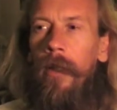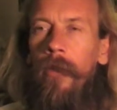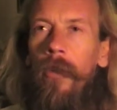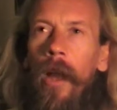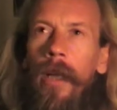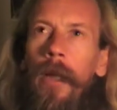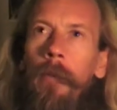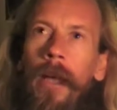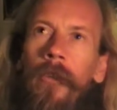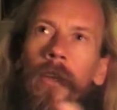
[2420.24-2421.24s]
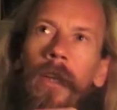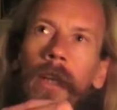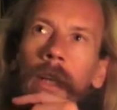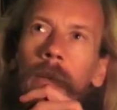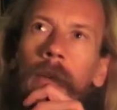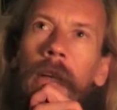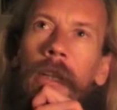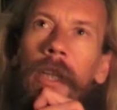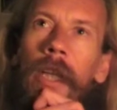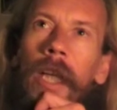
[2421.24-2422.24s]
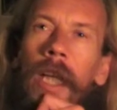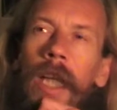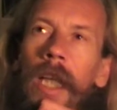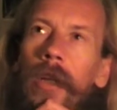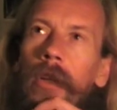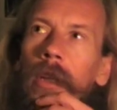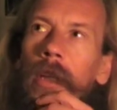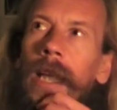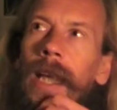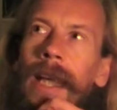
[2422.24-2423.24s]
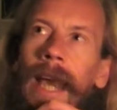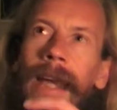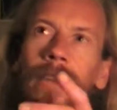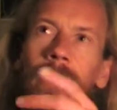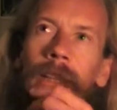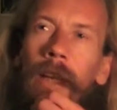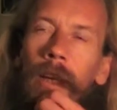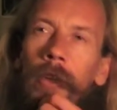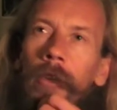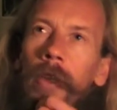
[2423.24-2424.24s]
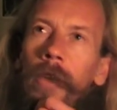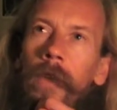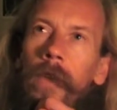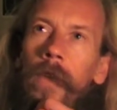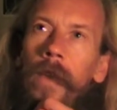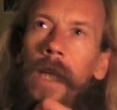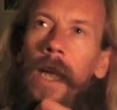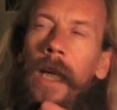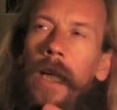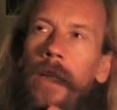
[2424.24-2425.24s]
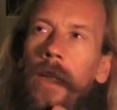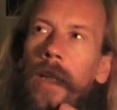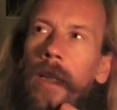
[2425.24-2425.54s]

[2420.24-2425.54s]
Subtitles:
see, I can imagine in the early or the late 1800s, and